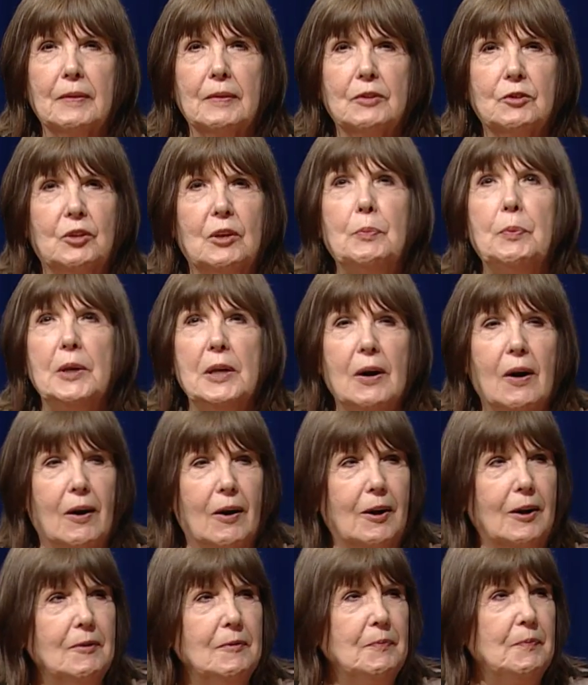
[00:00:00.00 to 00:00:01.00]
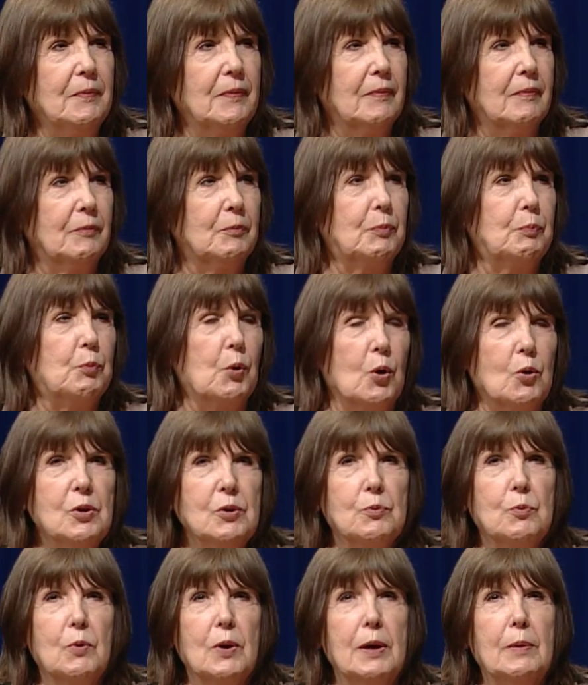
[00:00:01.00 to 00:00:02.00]
CPR,
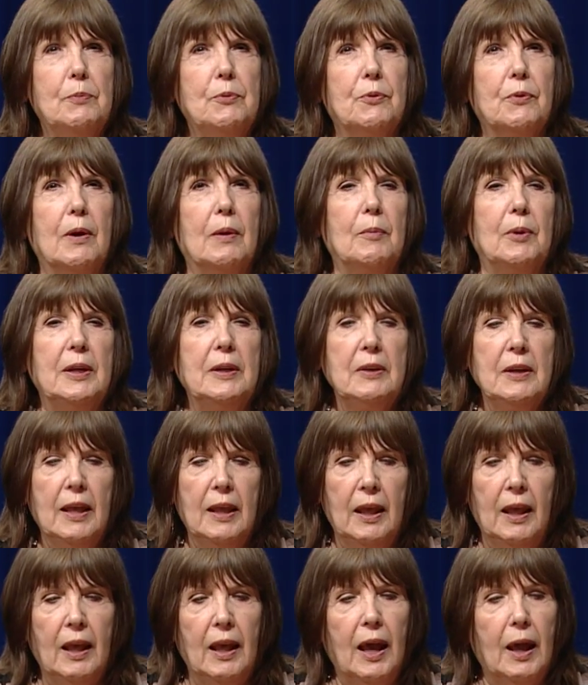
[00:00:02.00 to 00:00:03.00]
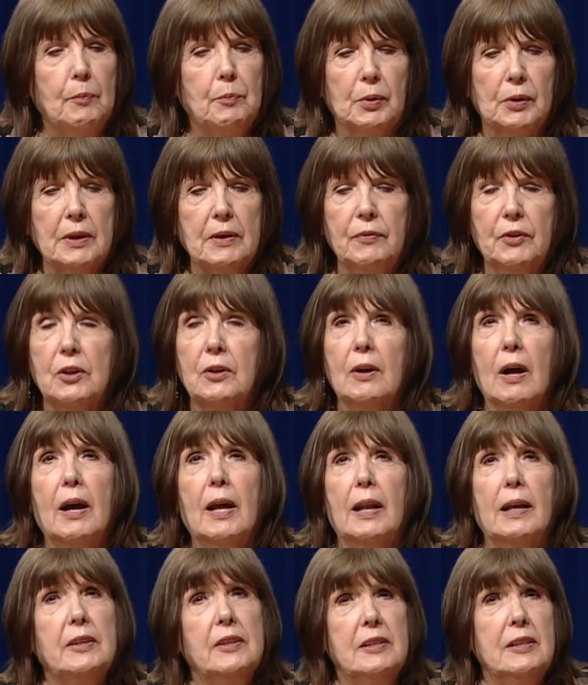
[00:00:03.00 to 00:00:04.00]
broken rib from it, and believe it or
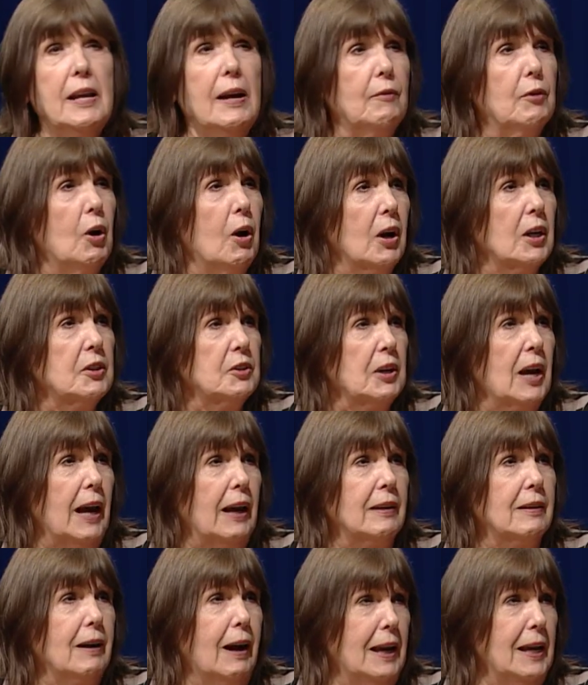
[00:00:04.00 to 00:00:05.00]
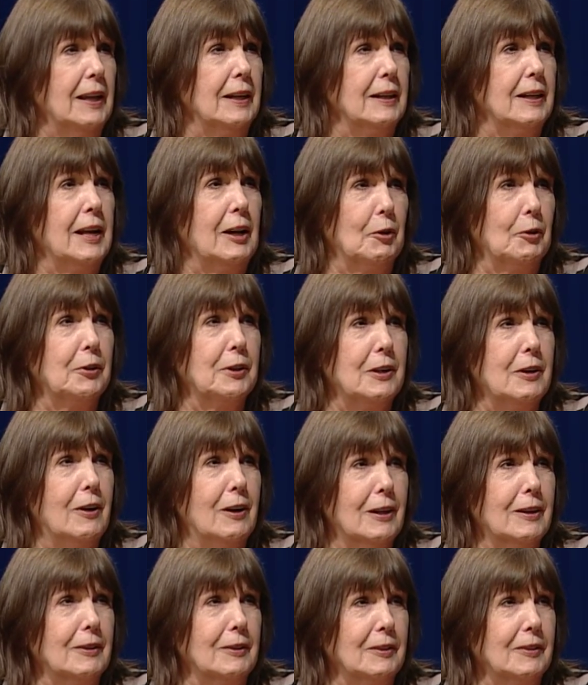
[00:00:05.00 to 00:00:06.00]
not, I didn't have a heart attack. I had a healthy
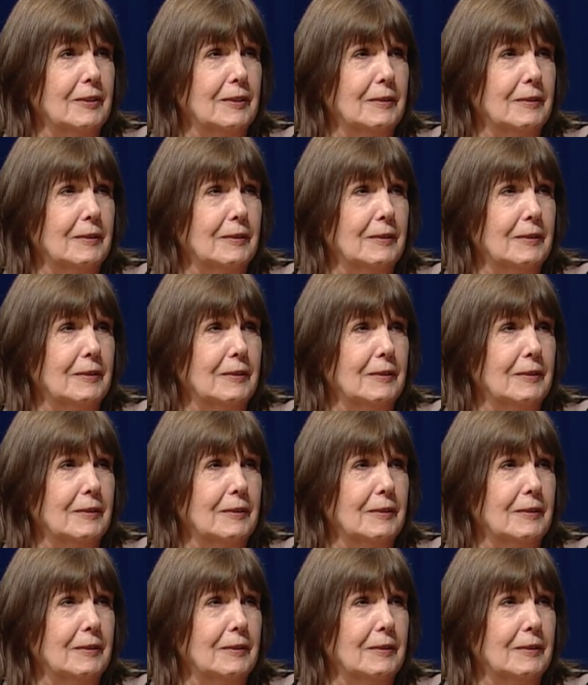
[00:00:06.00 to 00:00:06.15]
heart.